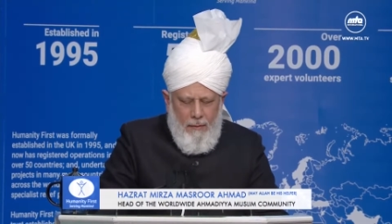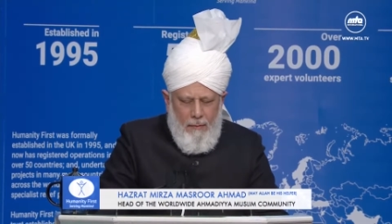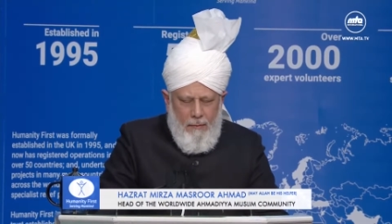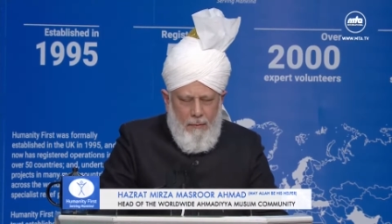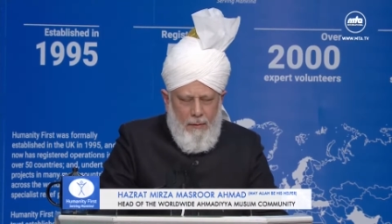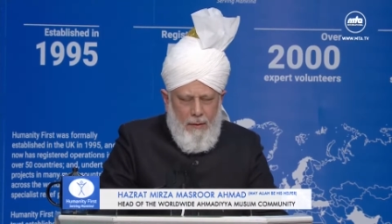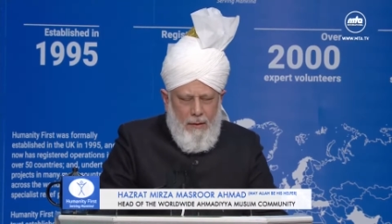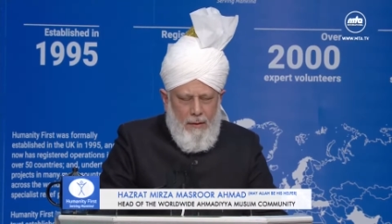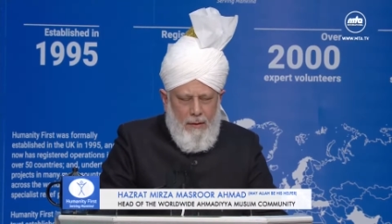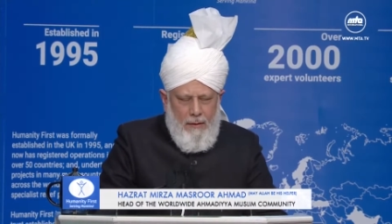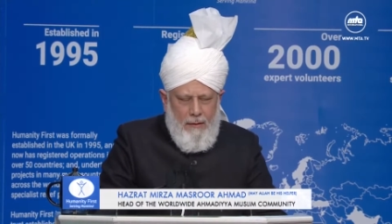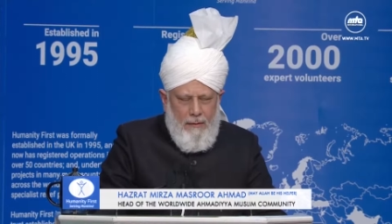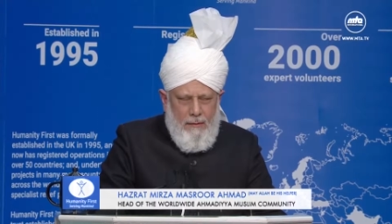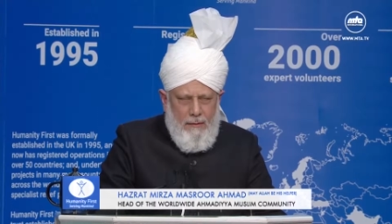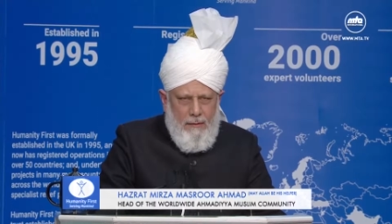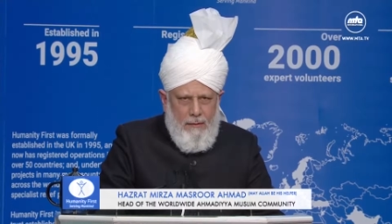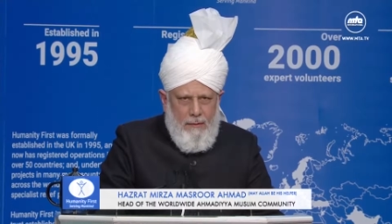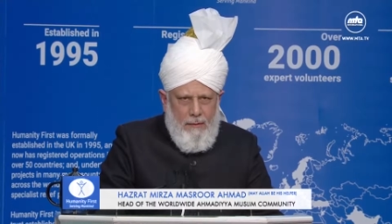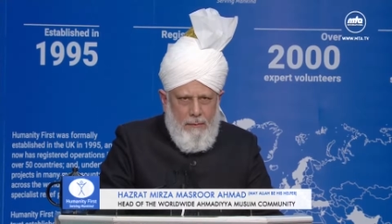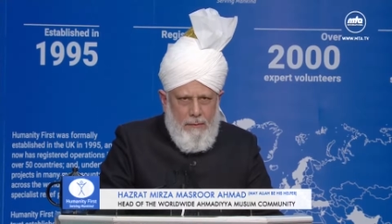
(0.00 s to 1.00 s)
who are
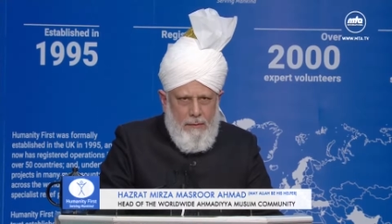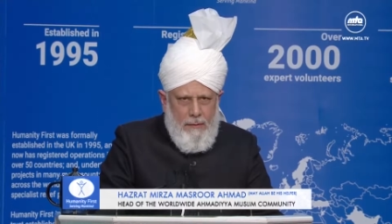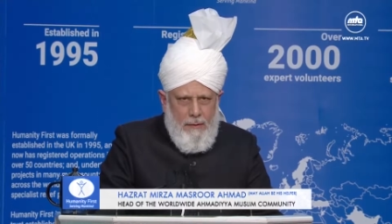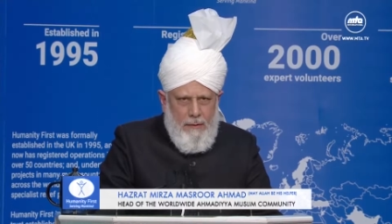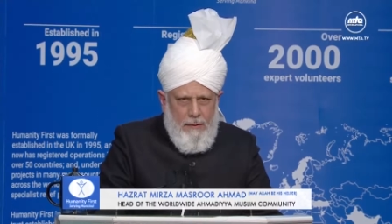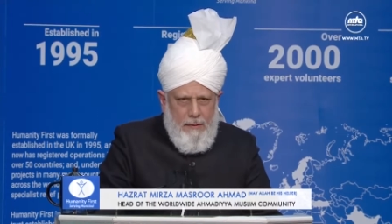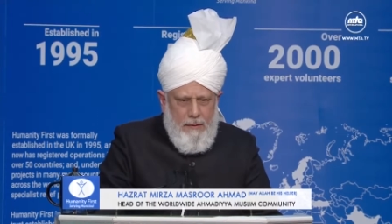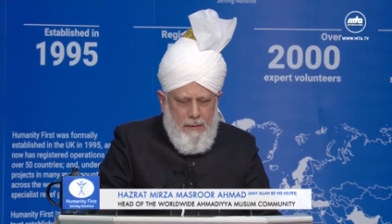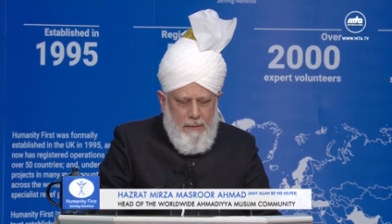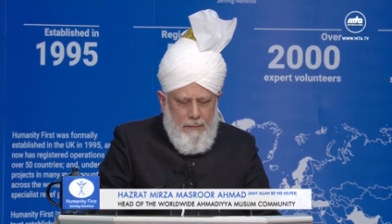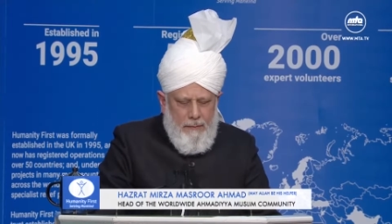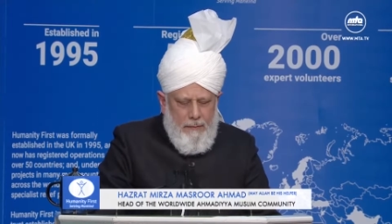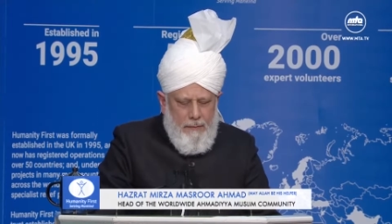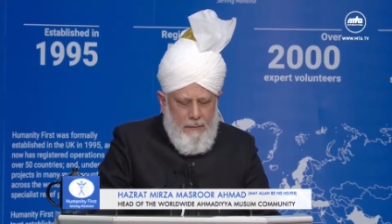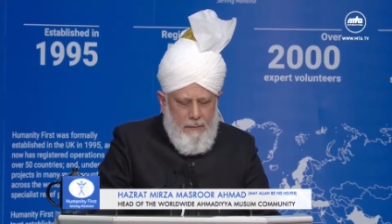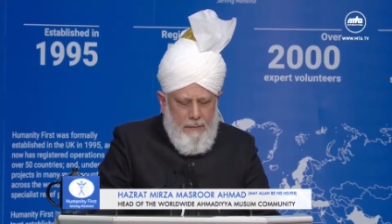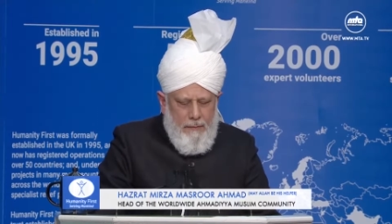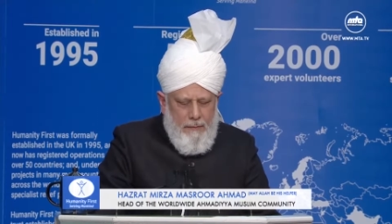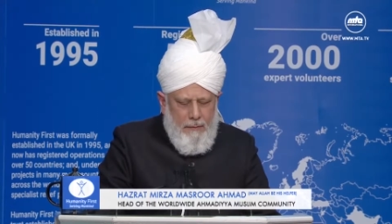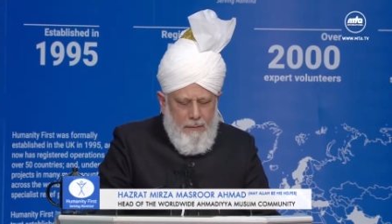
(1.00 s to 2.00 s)

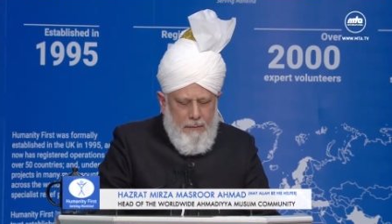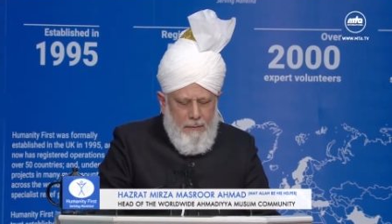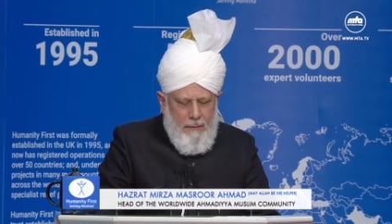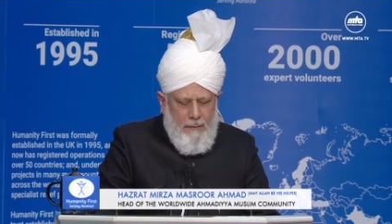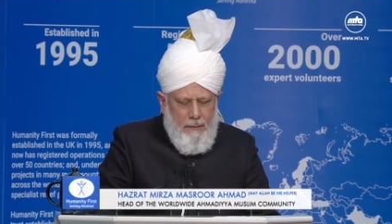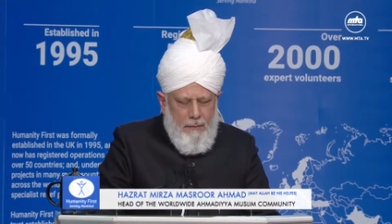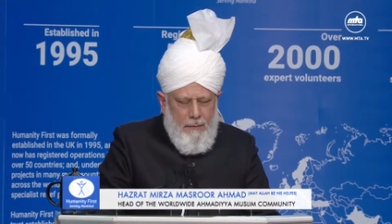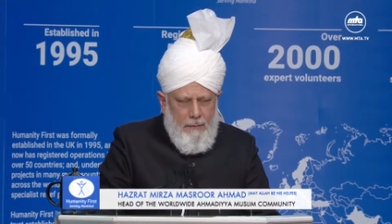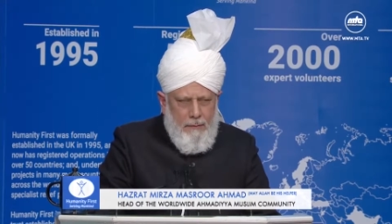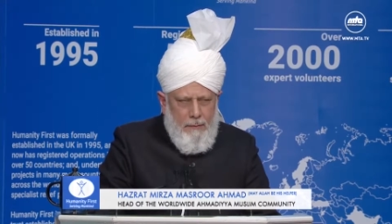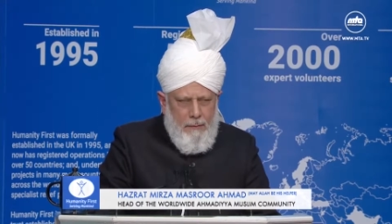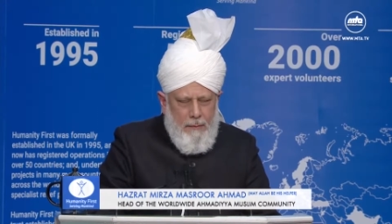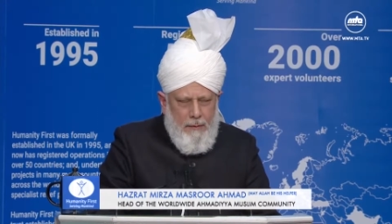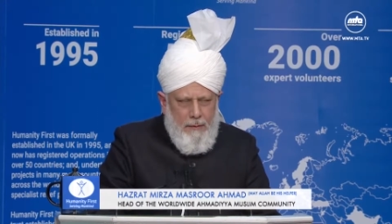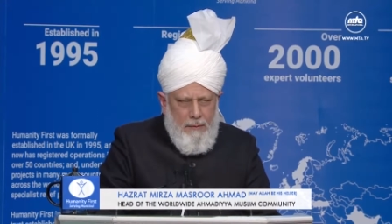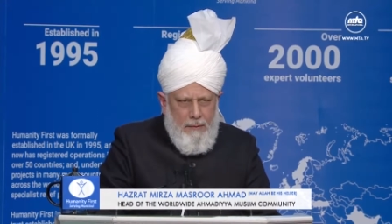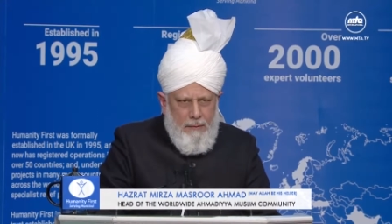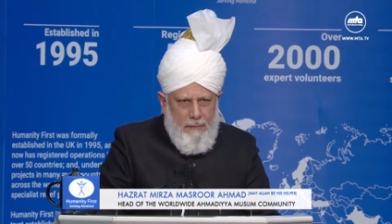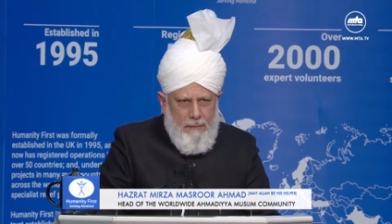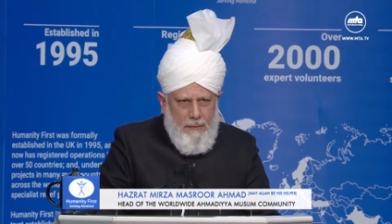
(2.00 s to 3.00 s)
representatives of
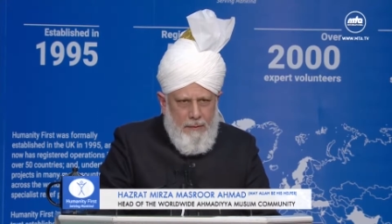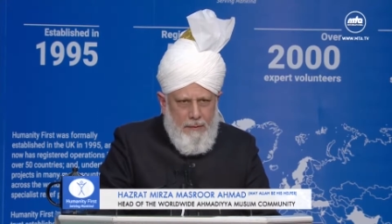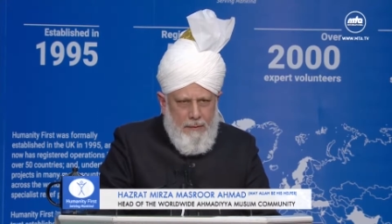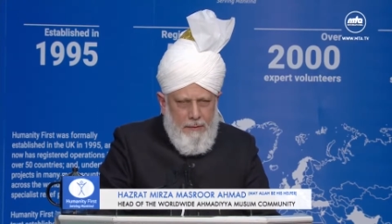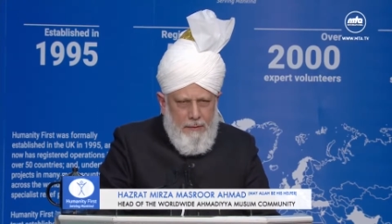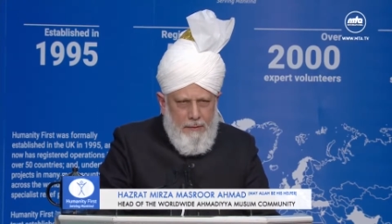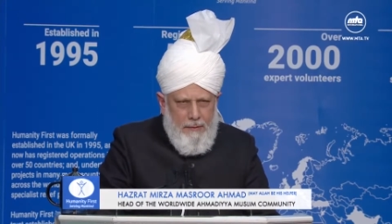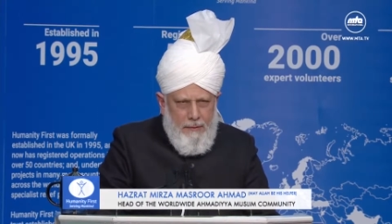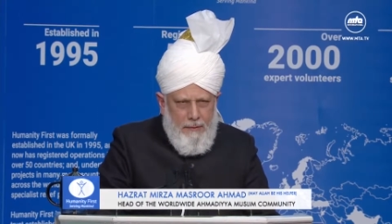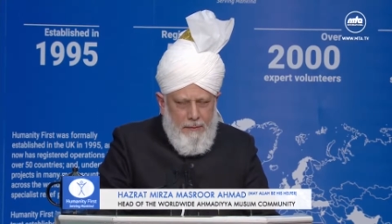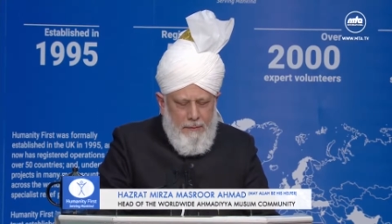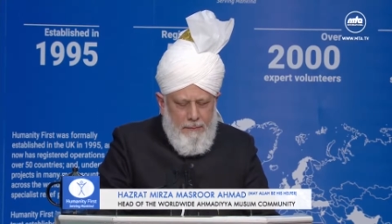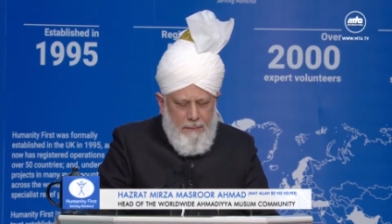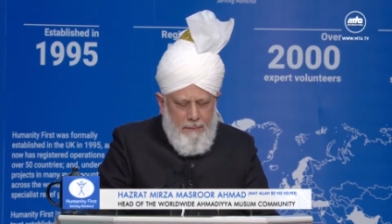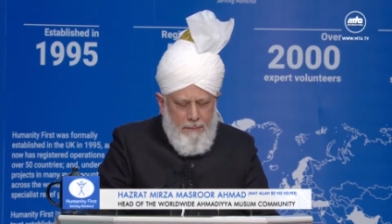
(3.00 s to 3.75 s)
Humanity First